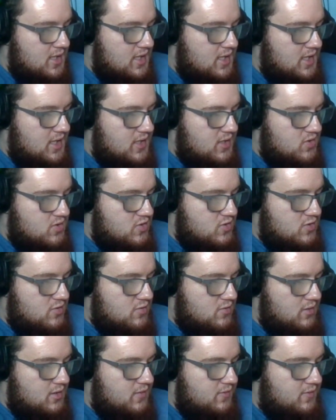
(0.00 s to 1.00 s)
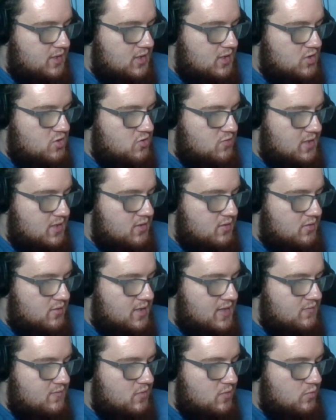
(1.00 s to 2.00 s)
uh, circling
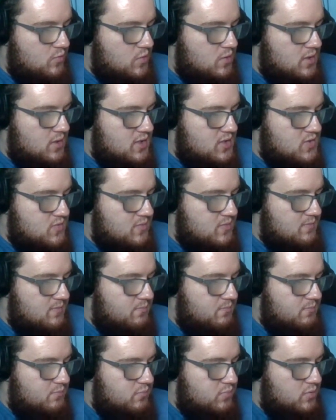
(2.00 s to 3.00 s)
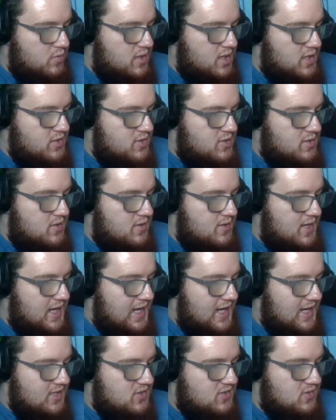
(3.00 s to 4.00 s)
trickle of rewards with broader
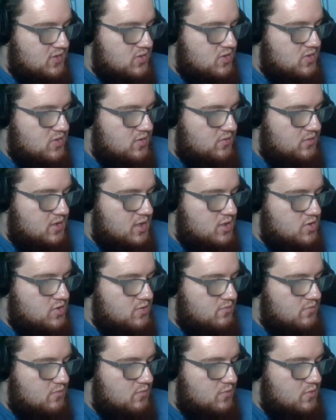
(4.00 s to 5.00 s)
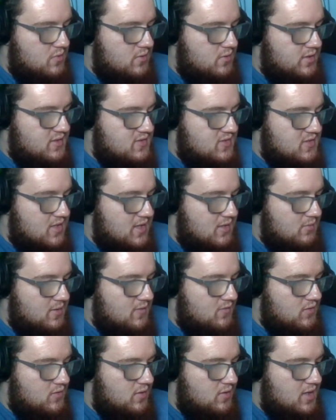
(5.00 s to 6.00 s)
access to larger rewards.
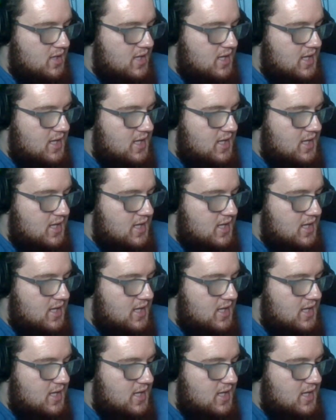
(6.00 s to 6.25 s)
However,